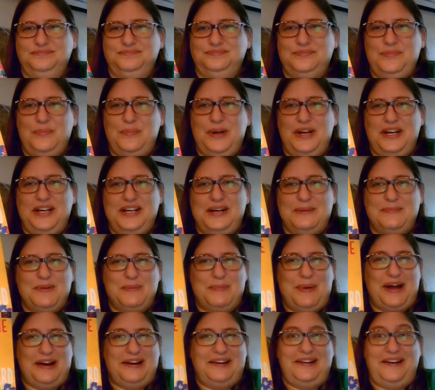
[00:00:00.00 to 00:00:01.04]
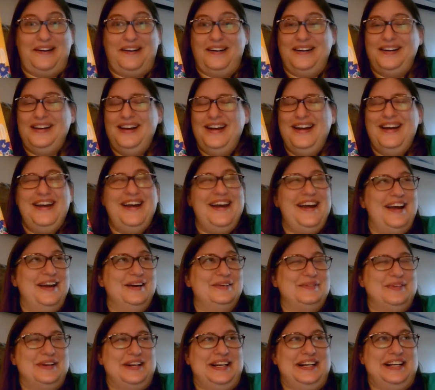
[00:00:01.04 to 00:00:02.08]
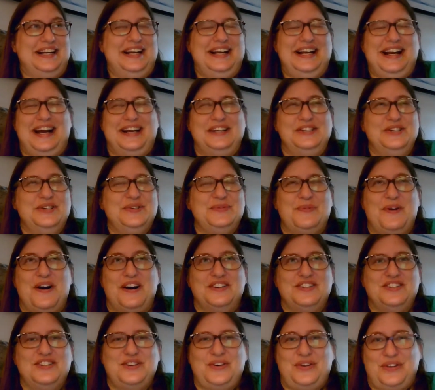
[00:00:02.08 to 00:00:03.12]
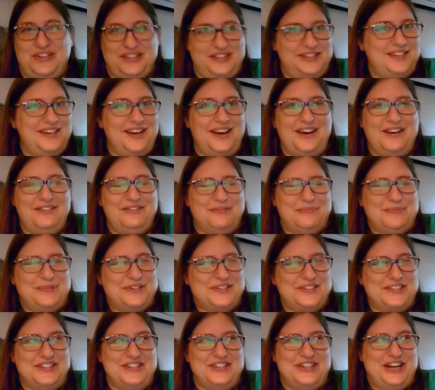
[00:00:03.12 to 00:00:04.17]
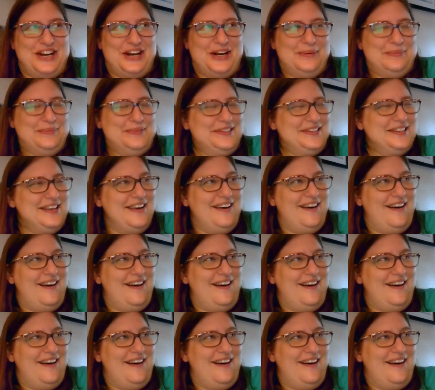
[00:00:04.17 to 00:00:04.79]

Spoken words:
picking up The Bodyguard and reading it. I just watched Krista from Books and Jams